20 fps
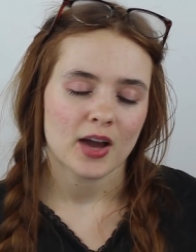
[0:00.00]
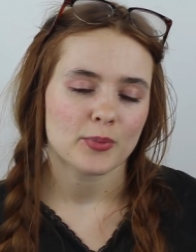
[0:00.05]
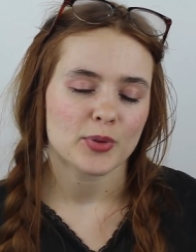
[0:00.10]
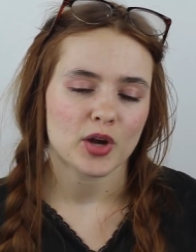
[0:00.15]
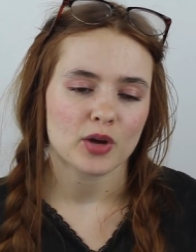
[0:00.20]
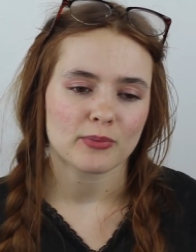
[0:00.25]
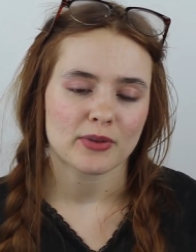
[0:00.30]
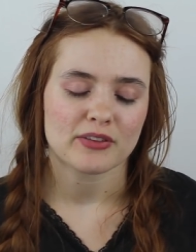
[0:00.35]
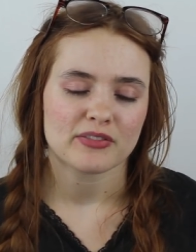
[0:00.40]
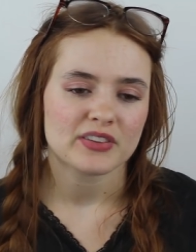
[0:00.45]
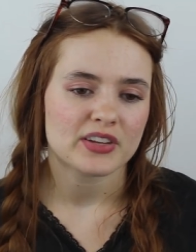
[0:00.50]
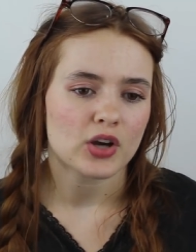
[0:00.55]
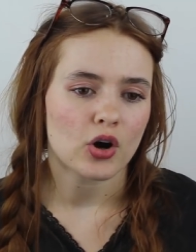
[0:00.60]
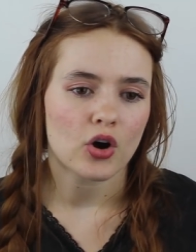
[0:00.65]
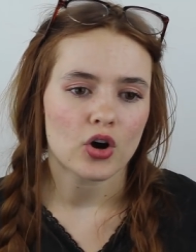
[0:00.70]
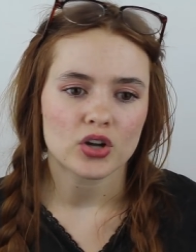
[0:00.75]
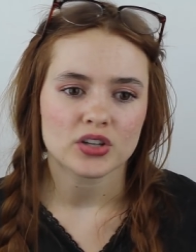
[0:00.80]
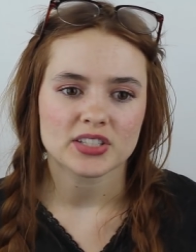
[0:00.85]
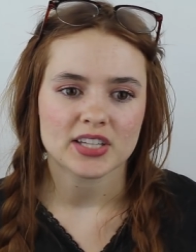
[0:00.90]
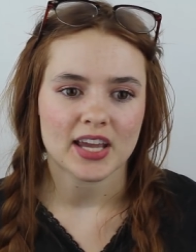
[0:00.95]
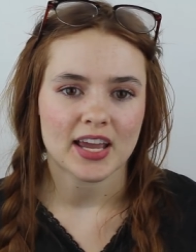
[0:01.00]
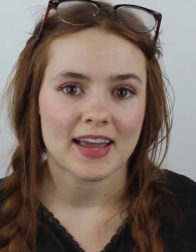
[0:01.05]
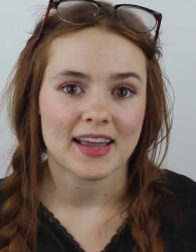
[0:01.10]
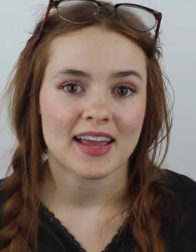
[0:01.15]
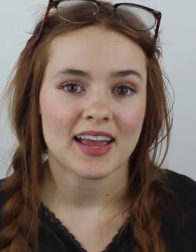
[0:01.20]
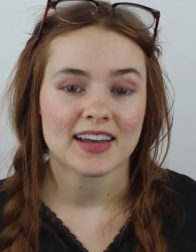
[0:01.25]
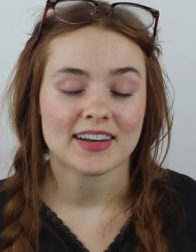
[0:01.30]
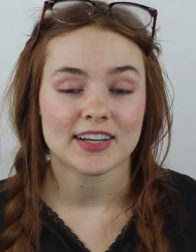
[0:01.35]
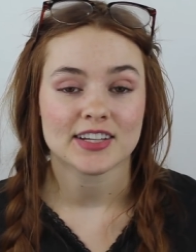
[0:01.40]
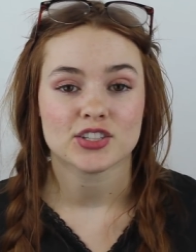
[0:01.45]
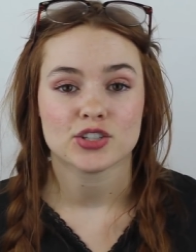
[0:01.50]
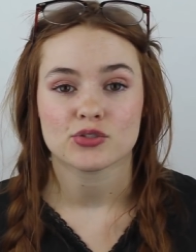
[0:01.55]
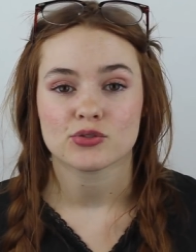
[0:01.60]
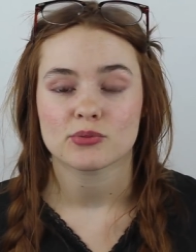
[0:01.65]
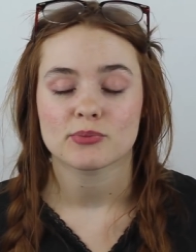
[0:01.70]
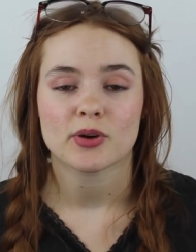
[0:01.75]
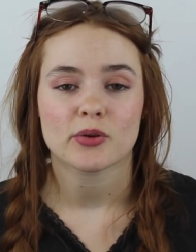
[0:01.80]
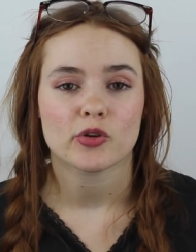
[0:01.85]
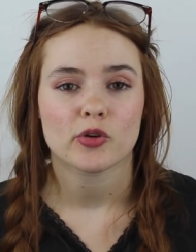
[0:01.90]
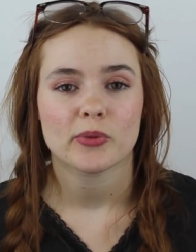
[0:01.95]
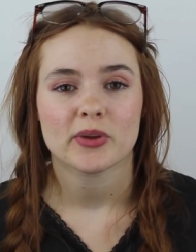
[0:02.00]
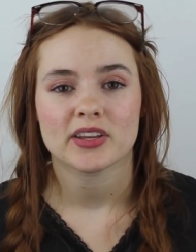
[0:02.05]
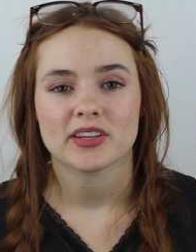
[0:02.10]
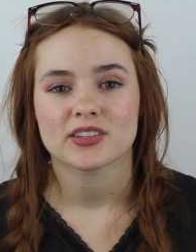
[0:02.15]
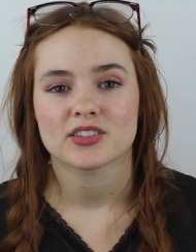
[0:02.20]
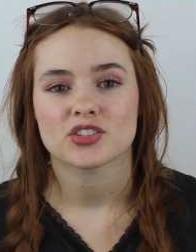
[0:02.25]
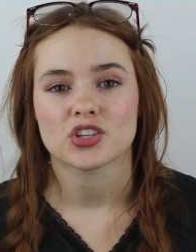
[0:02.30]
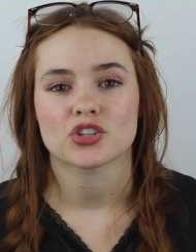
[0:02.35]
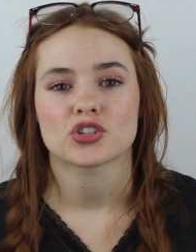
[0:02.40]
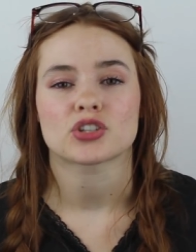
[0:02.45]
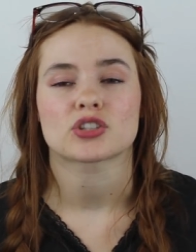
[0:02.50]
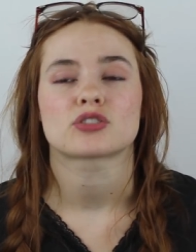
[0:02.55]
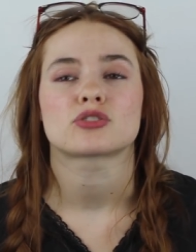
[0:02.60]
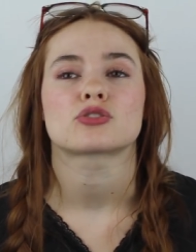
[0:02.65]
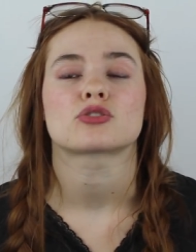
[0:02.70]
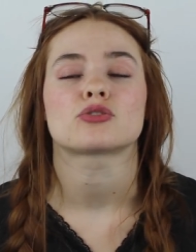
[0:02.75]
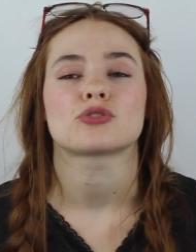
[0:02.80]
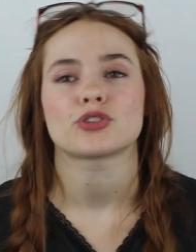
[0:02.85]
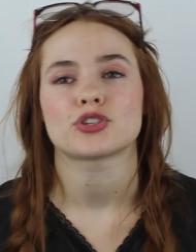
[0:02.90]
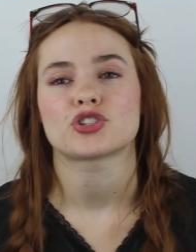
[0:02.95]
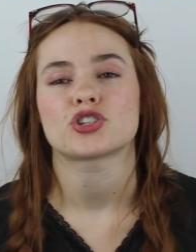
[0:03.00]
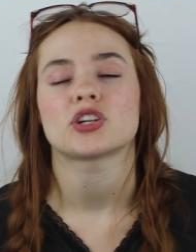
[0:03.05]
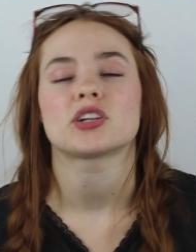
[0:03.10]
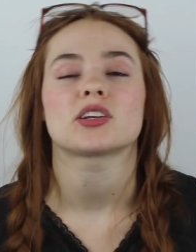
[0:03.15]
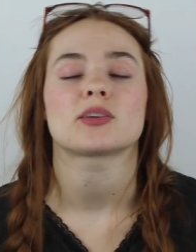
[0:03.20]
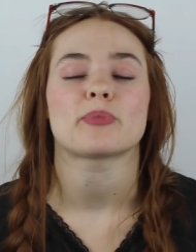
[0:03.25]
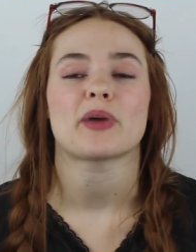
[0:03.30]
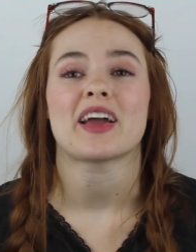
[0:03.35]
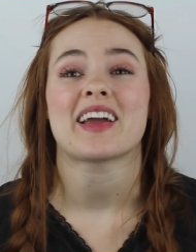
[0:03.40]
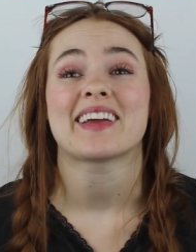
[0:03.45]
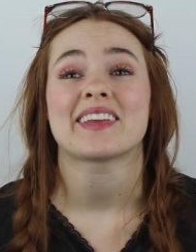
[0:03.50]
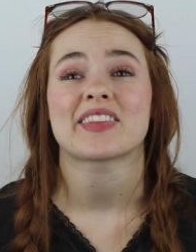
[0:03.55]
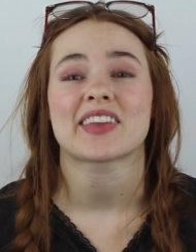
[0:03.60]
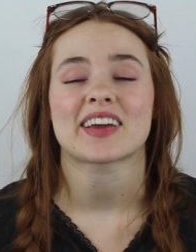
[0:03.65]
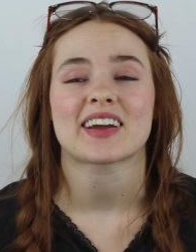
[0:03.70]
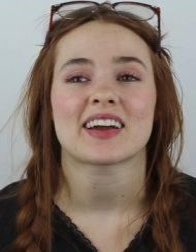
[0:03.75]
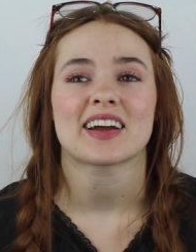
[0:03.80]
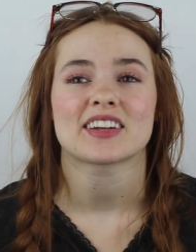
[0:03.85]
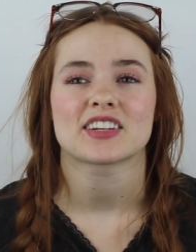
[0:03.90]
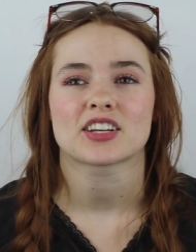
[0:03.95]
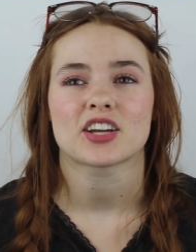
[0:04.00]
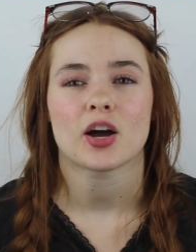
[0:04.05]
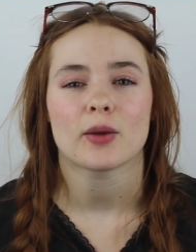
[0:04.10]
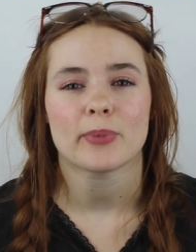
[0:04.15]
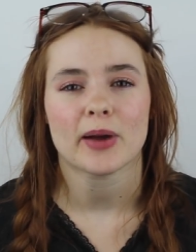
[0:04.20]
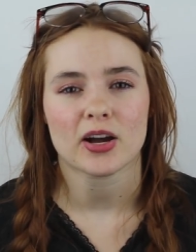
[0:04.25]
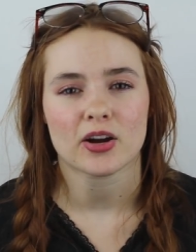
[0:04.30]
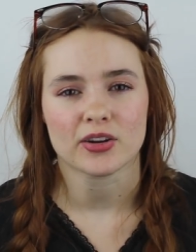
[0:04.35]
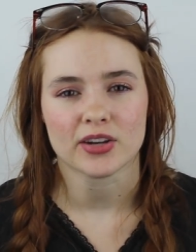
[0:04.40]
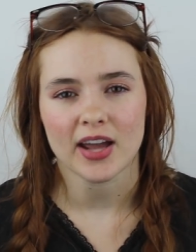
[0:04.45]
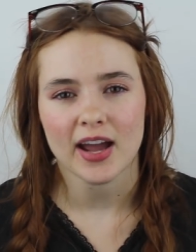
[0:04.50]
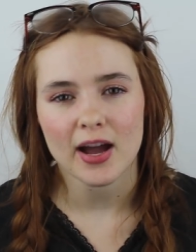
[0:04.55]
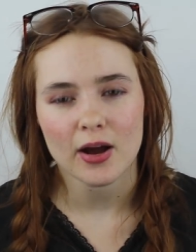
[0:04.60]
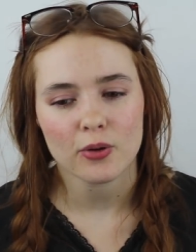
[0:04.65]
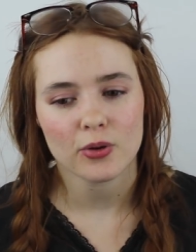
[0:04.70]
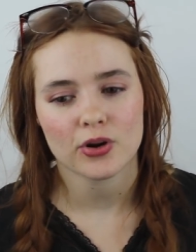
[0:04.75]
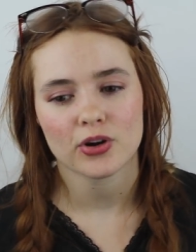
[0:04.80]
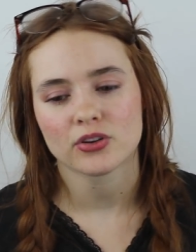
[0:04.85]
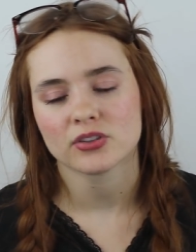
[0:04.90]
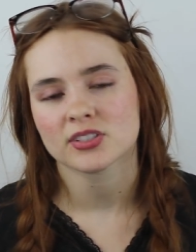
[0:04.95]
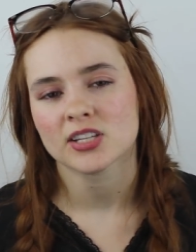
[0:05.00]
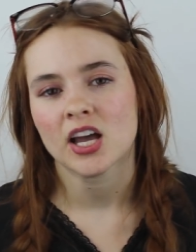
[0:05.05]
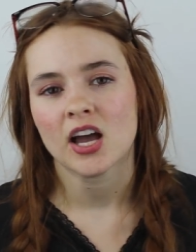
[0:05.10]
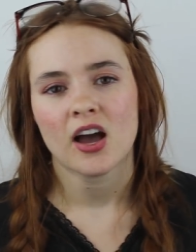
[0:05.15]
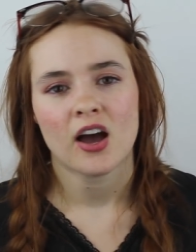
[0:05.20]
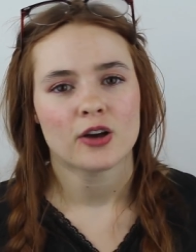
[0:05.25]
I'd be on my feet all day and I just remember being in such excruciating pain. Like I had to cut back on hours.